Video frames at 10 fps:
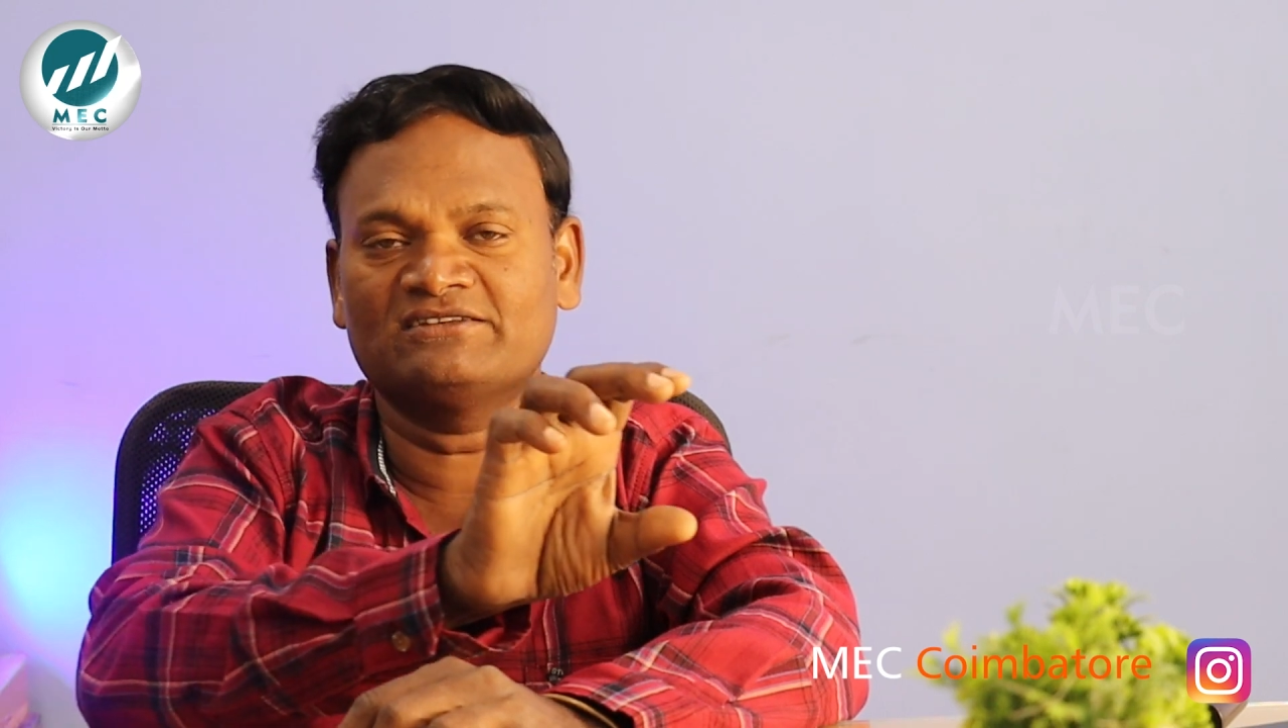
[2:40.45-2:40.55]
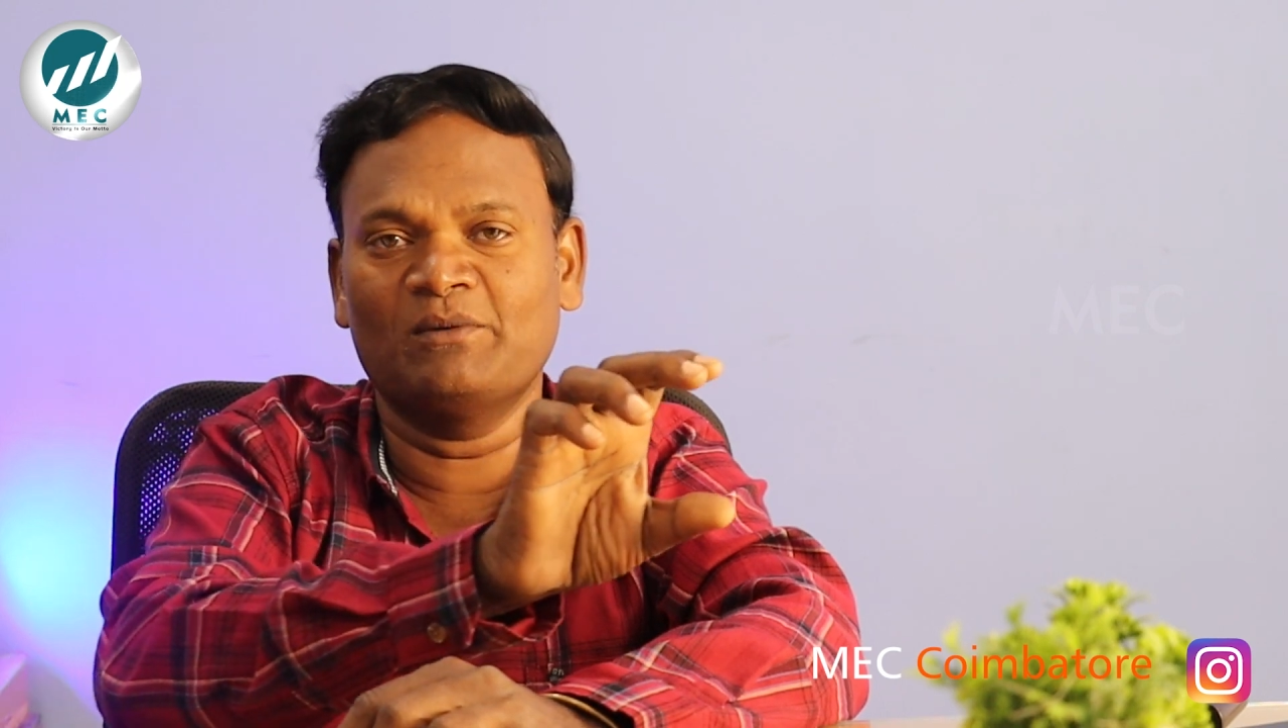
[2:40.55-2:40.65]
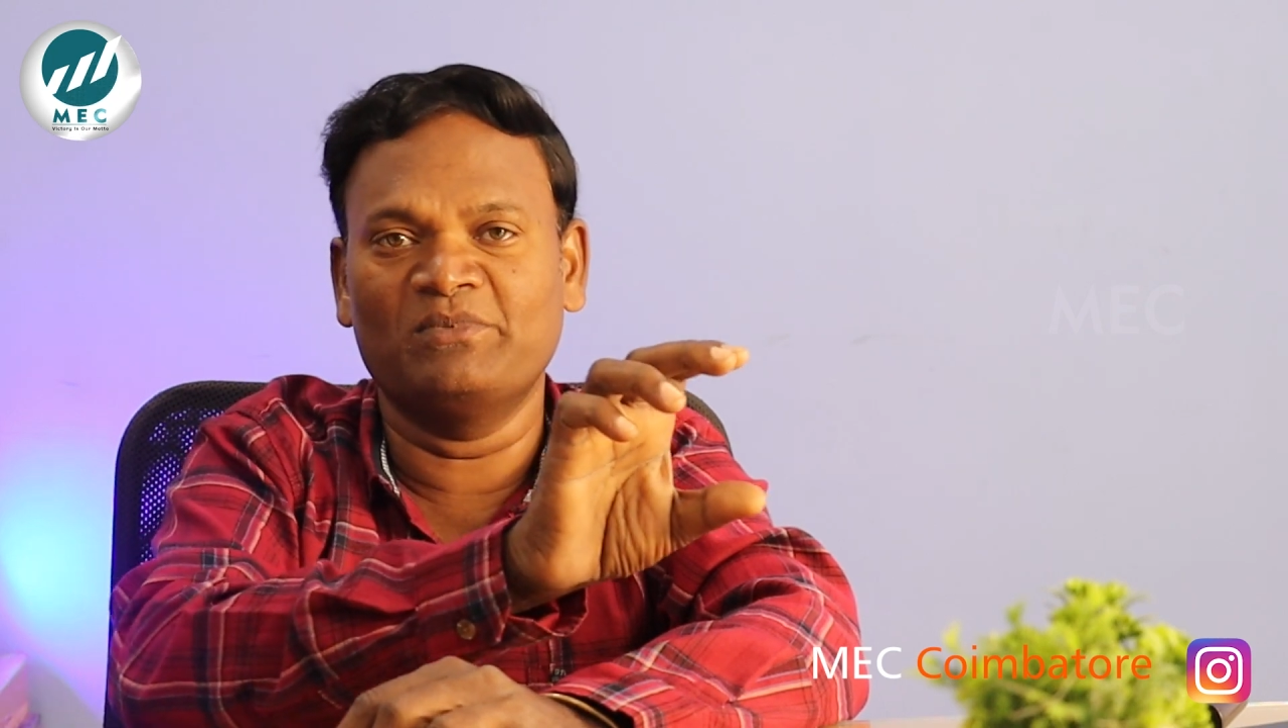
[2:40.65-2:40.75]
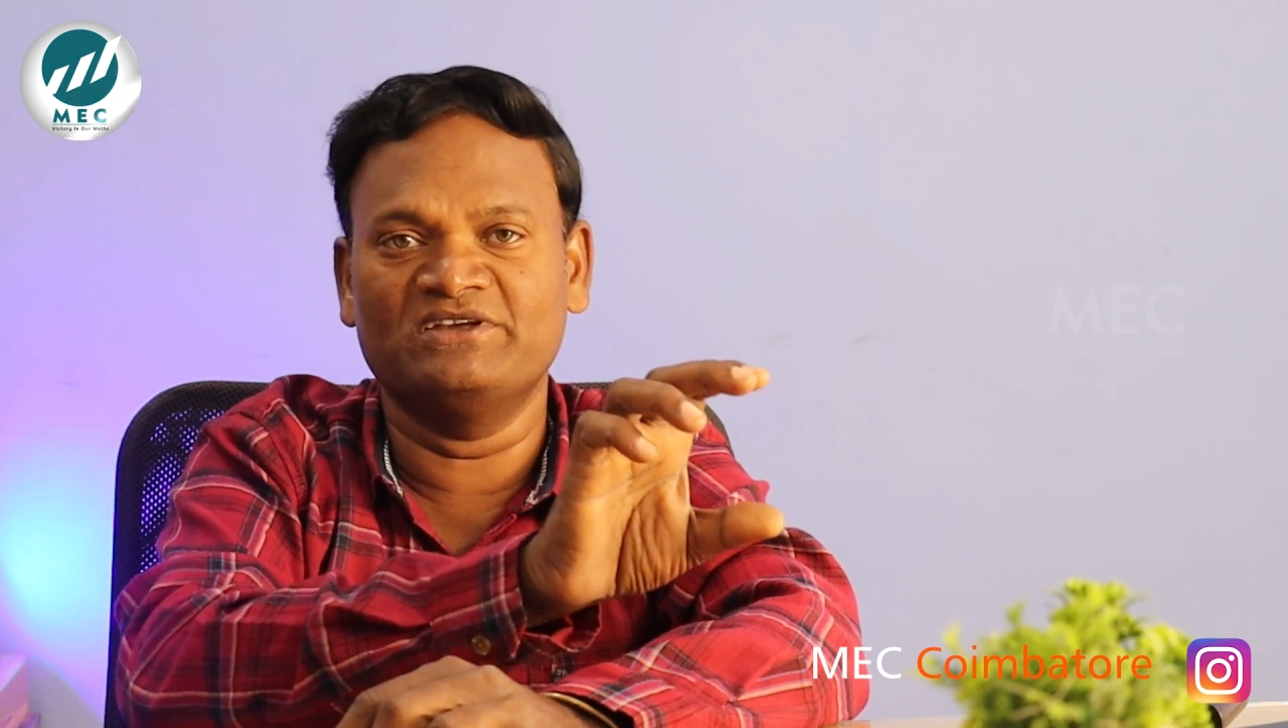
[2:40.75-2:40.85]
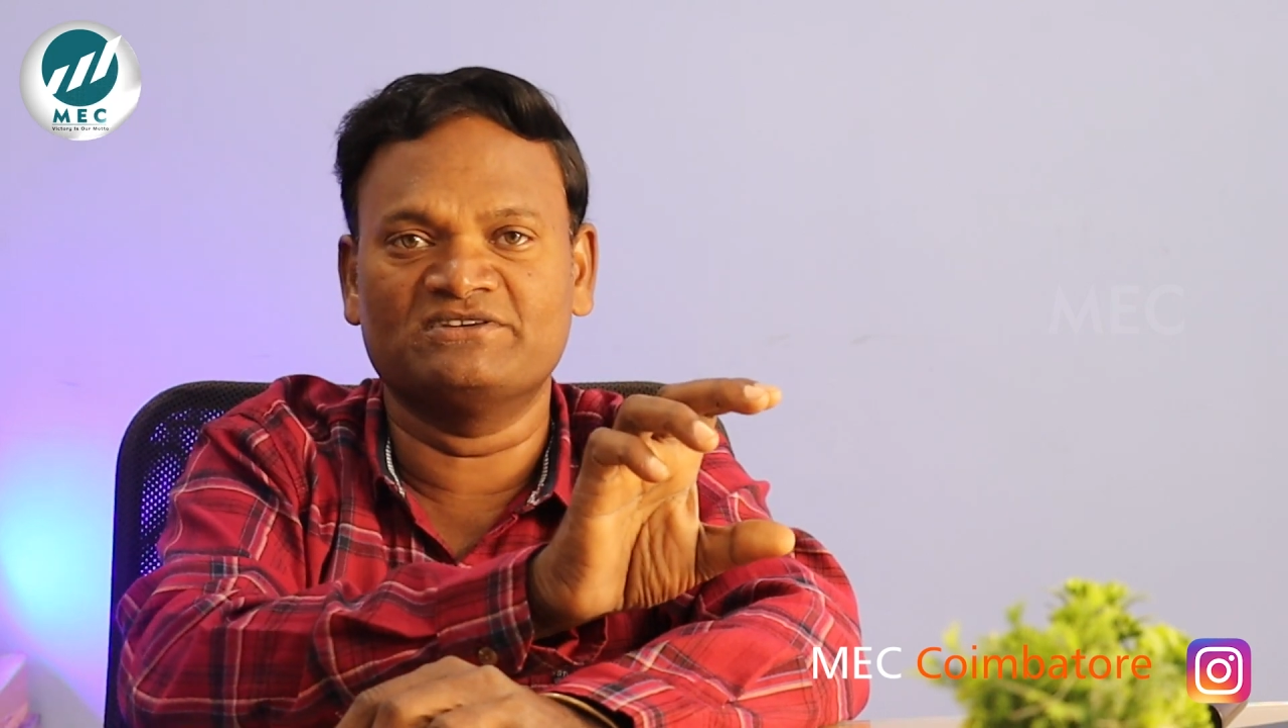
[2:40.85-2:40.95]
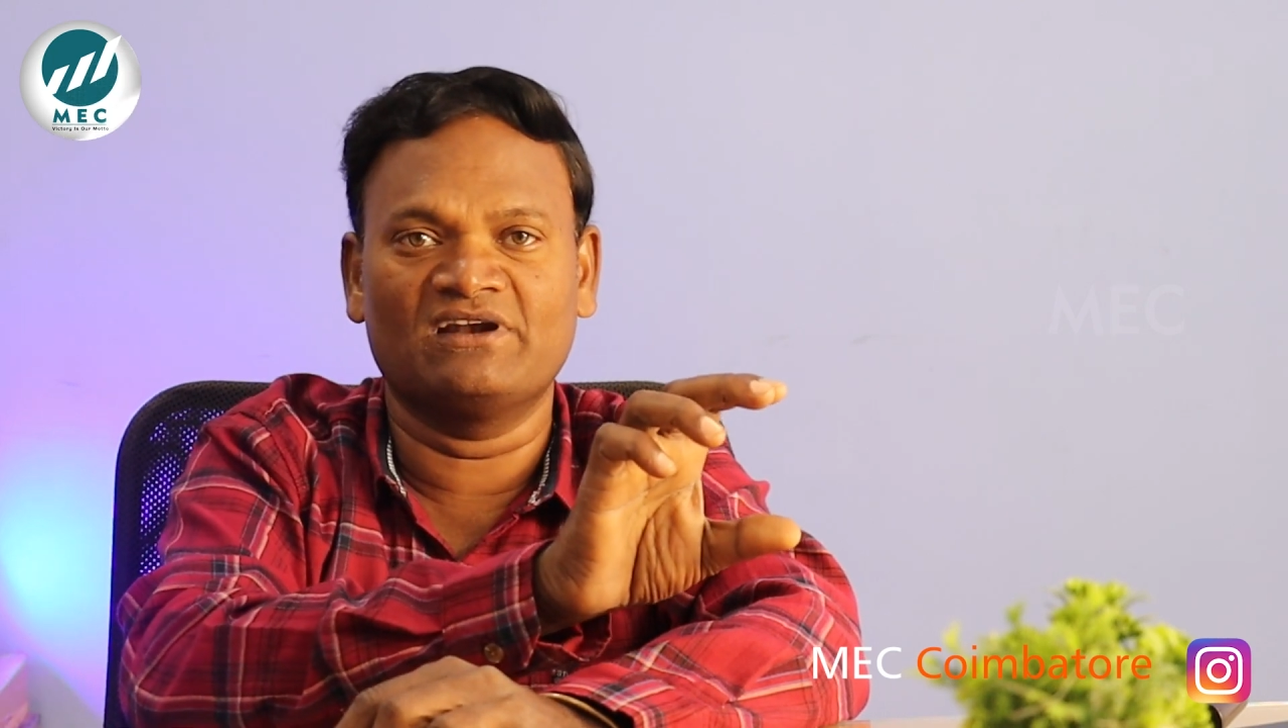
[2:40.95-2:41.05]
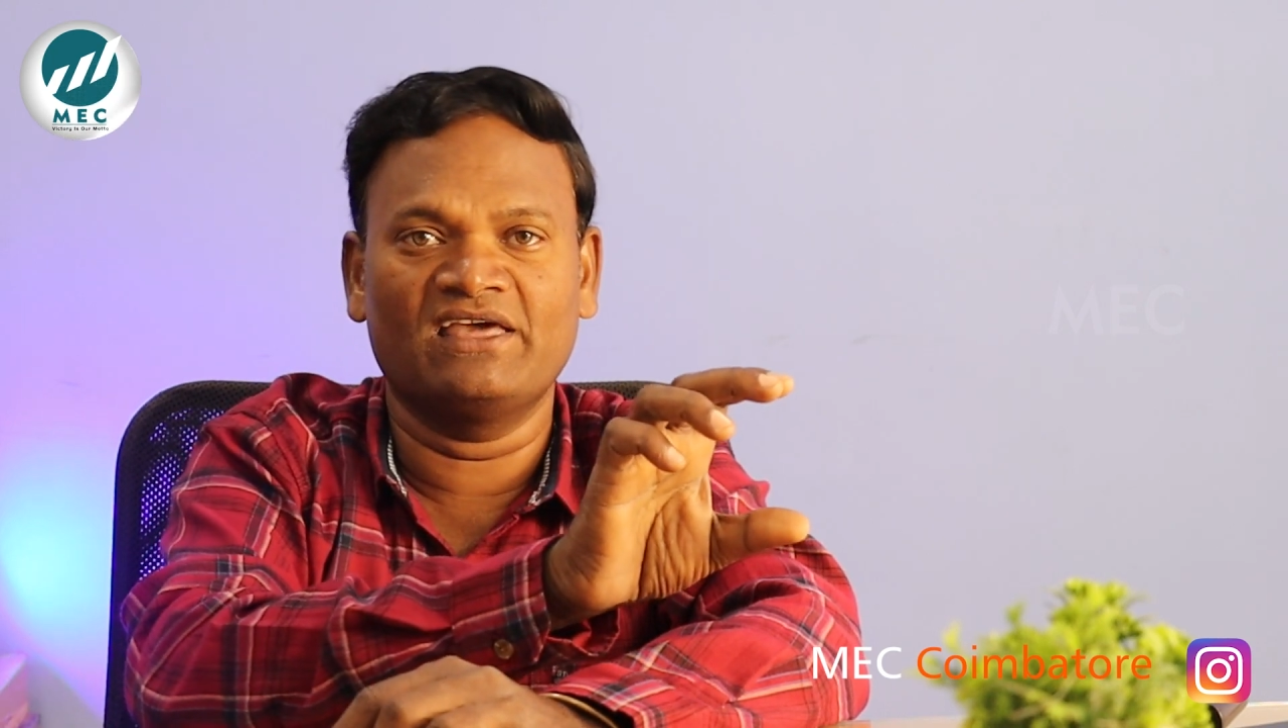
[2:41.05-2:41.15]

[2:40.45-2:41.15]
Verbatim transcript: established